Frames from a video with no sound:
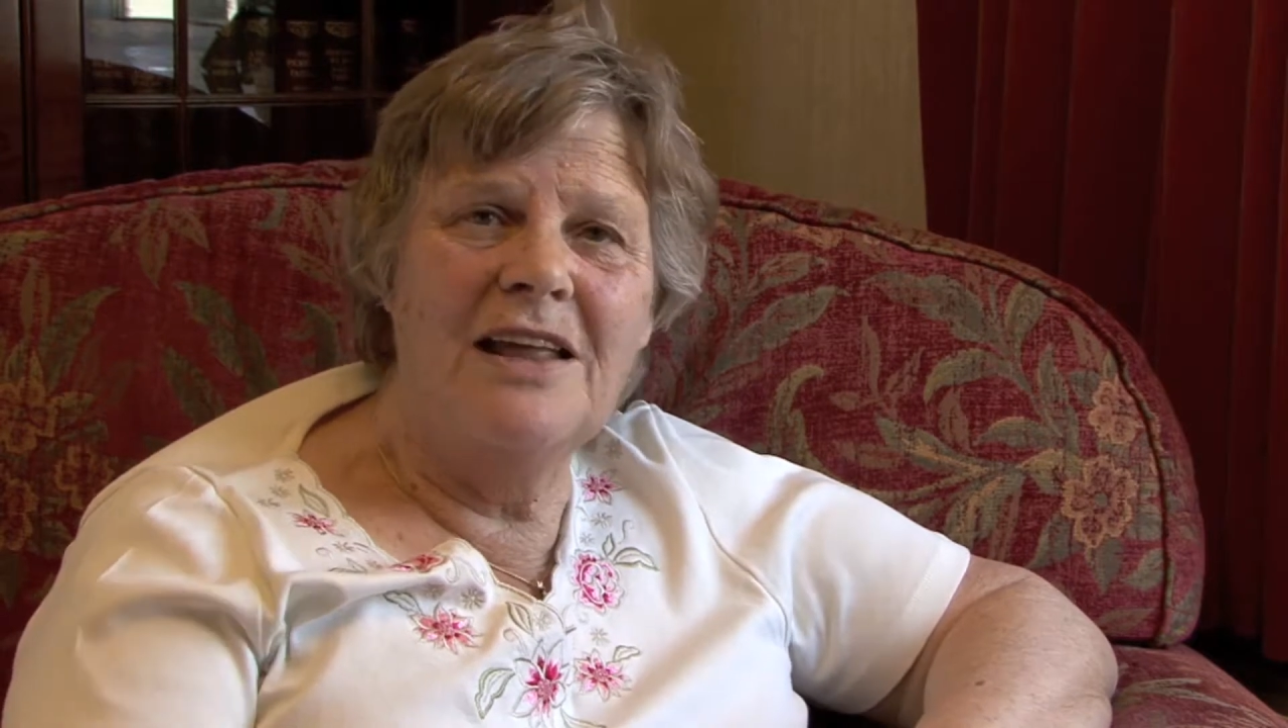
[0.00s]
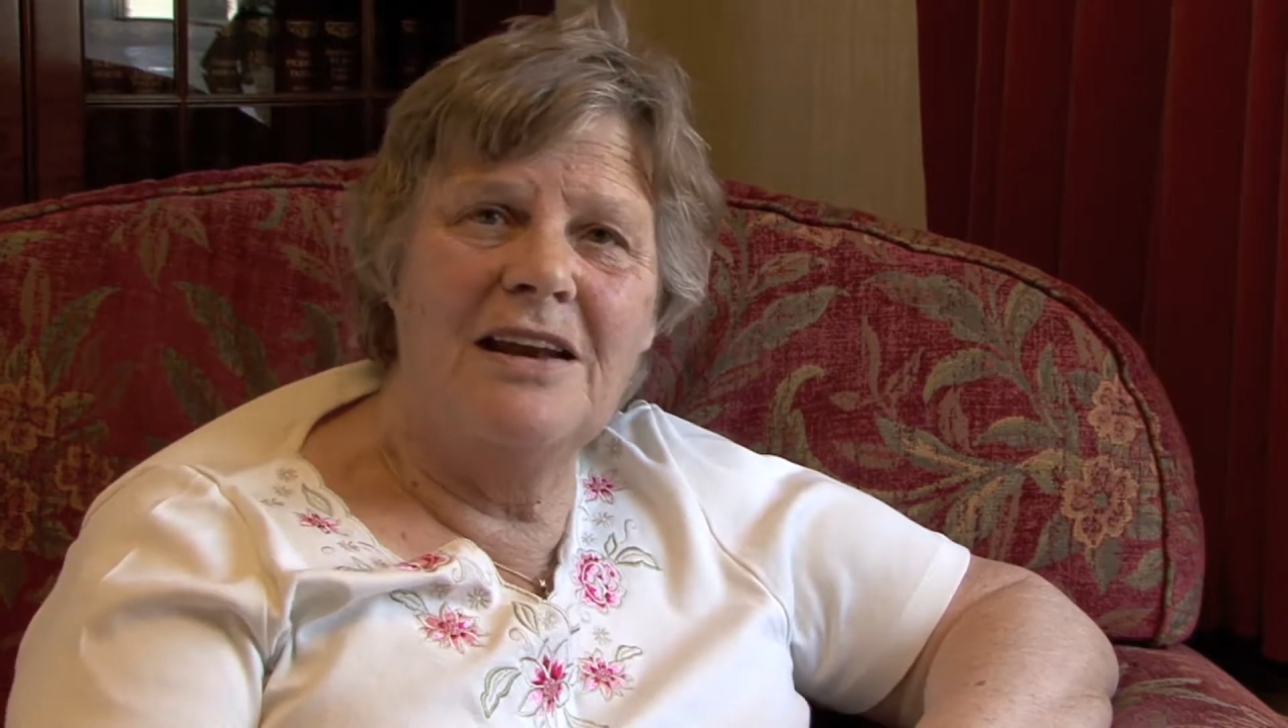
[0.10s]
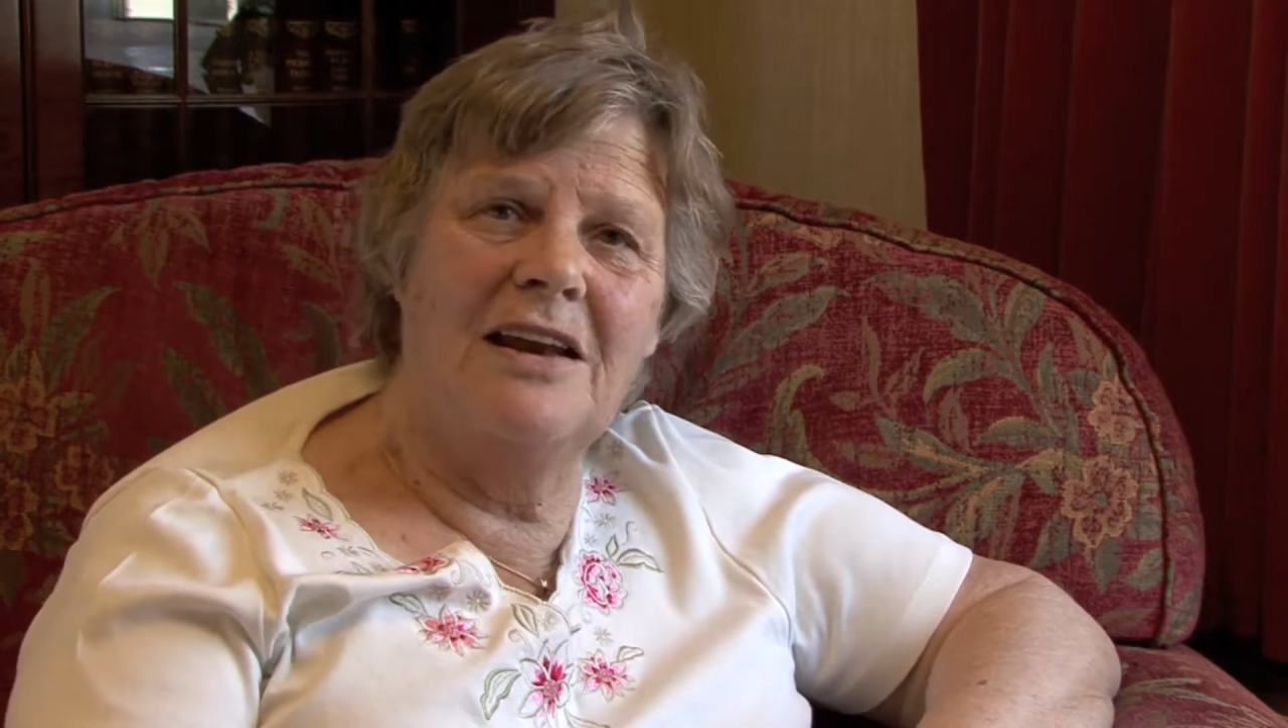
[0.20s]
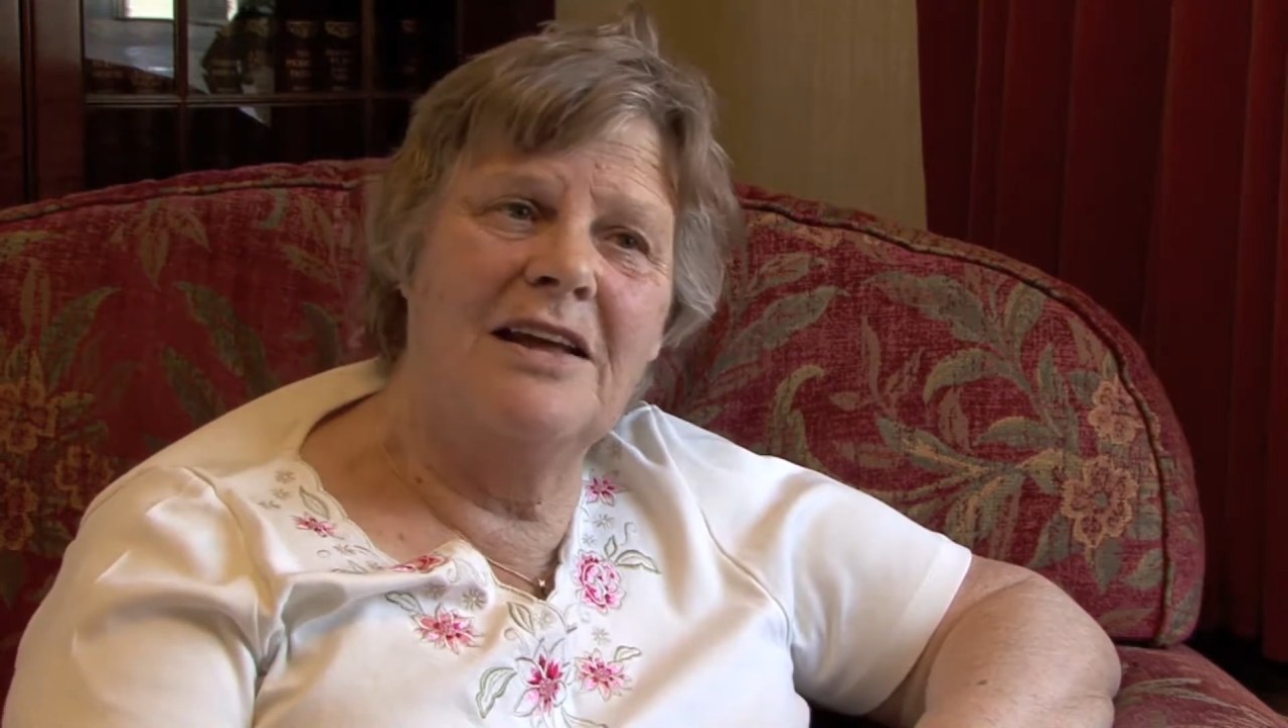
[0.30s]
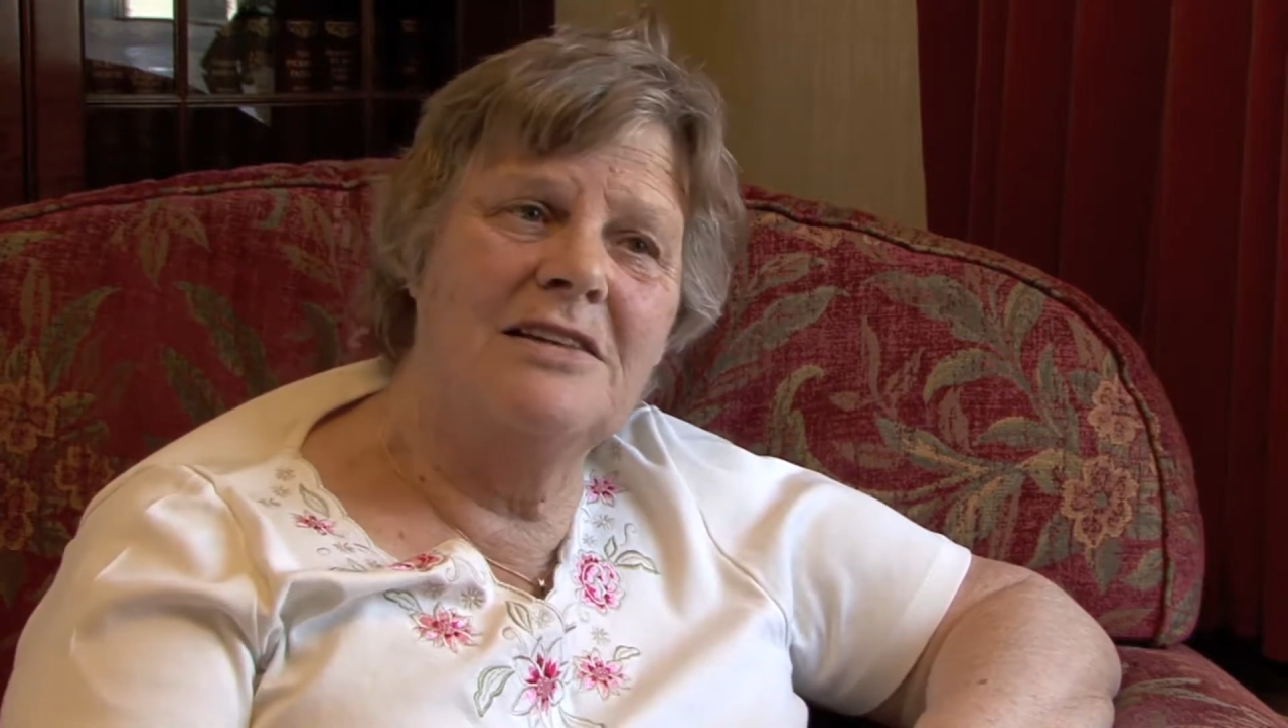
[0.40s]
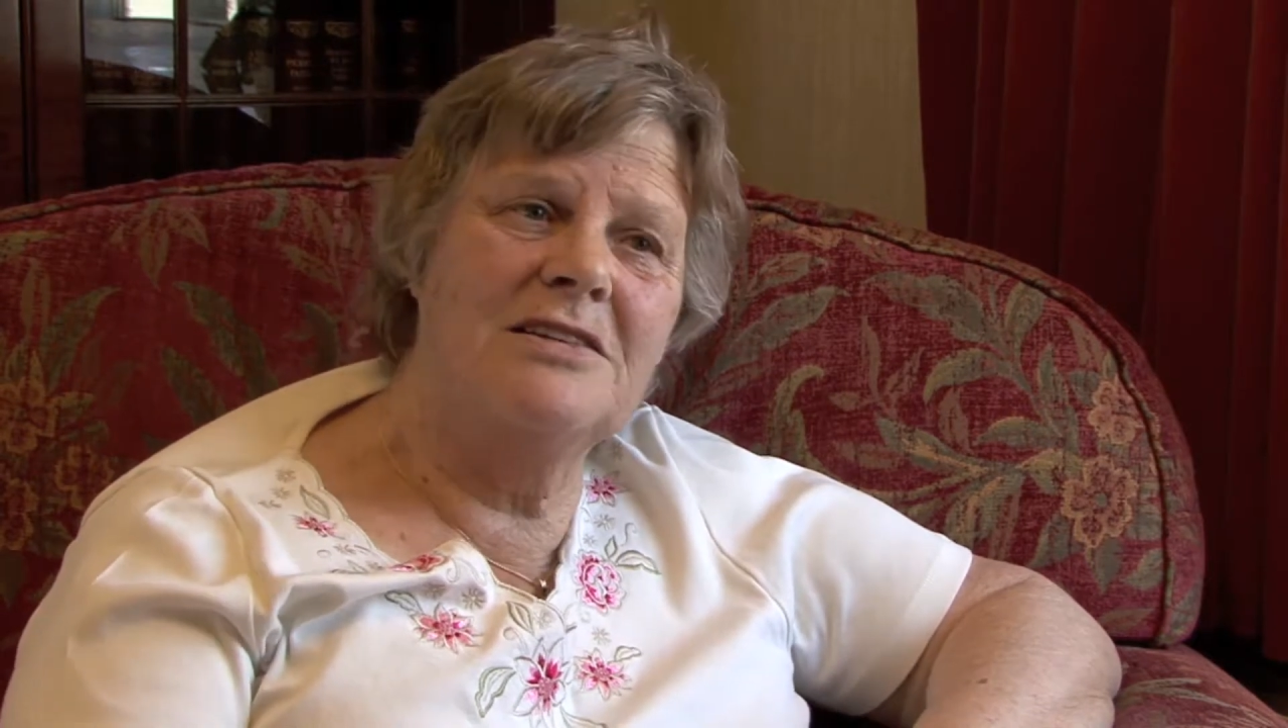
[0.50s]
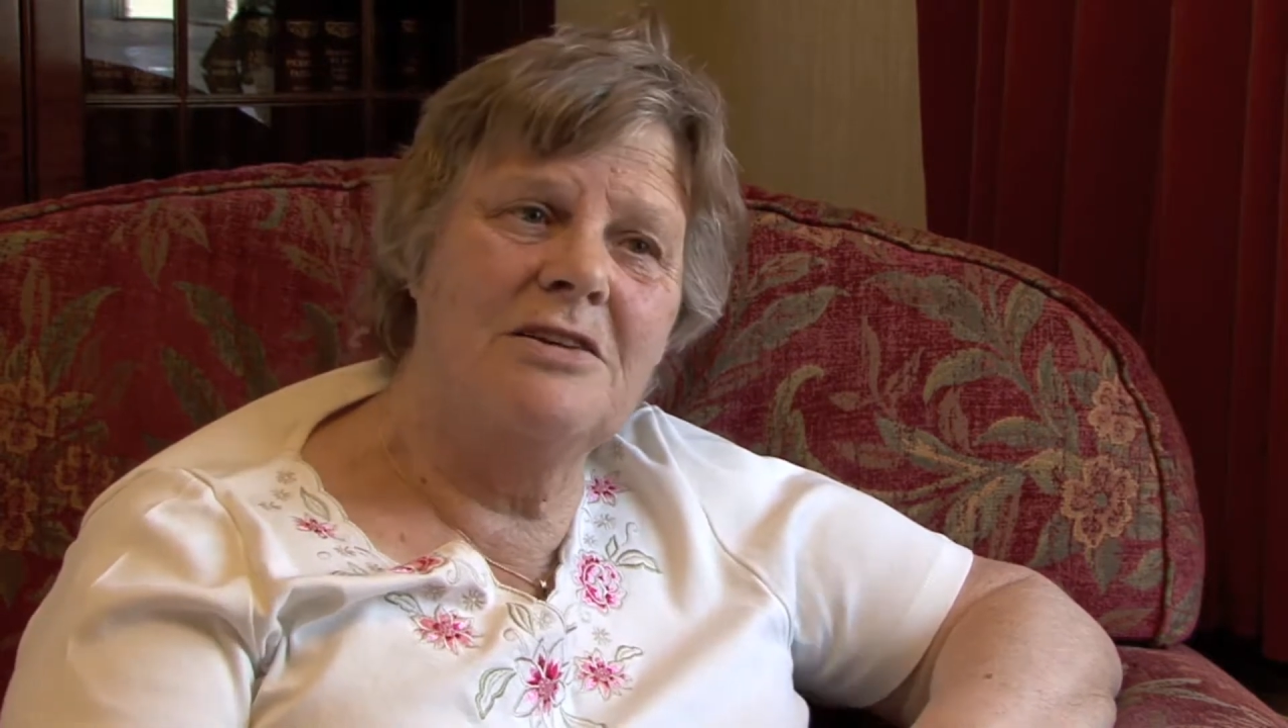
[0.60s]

headlights